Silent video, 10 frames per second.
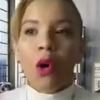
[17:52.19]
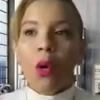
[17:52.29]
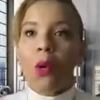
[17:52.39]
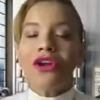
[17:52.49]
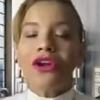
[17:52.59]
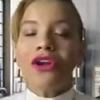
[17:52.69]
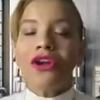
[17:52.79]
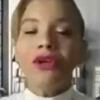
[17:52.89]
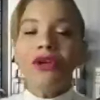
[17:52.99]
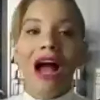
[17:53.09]
or you
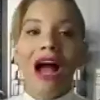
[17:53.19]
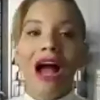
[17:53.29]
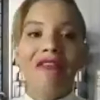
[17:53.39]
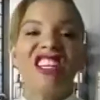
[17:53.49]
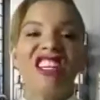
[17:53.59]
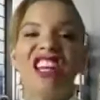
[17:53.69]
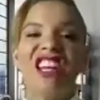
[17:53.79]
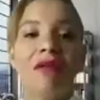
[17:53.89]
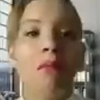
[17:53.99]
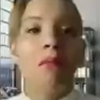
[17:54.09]
have a
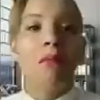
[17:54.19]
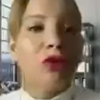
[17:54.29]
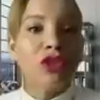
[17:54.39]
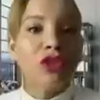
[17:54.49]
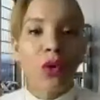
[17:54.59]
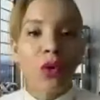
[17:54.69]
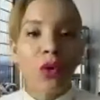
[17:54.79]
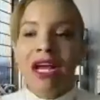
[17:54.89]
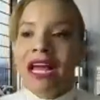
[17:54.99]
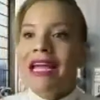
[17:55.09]
significant
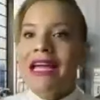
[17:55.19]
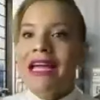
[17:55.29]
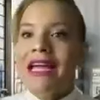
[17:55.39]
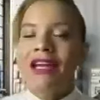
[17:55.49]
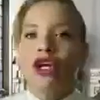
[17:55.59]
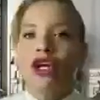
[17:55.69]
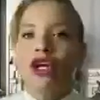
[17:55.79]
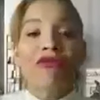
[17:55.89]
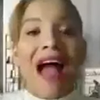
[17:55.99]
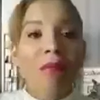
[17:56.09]
milestone in
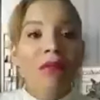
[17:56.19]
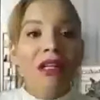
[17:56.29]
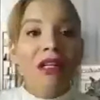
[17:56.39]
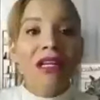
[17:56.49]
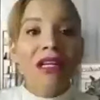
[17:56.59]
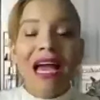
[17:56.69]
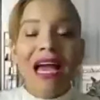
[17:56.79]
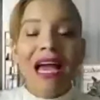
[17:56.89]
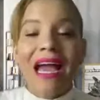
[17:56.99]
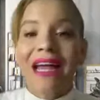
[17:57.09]
your family
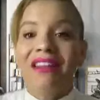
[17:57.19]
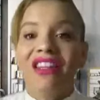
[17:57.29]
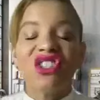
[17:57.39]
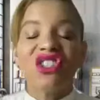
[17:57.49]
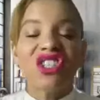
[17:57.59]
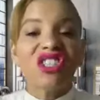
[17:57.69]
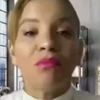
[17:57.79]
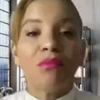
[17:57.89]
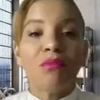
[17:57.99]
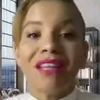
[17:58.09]
and this is something
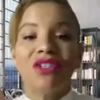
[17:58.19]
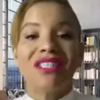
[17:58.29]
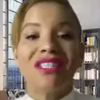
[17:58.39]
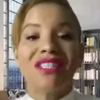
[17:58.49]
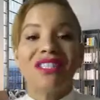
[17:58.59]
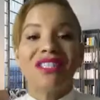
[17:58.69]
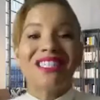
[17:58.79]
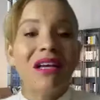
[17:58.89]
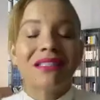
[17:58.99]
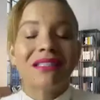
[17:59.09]
that you just can't
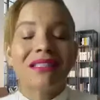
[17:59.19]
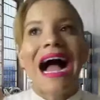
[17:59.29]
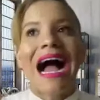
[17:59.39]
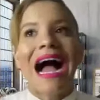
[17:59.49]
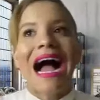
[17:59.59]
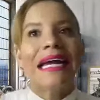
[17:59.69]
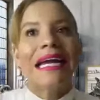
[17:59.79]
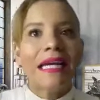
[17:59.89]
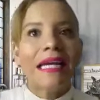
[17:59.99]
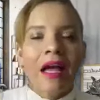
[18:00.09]
miss, like I get
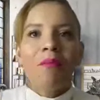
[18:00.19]
it.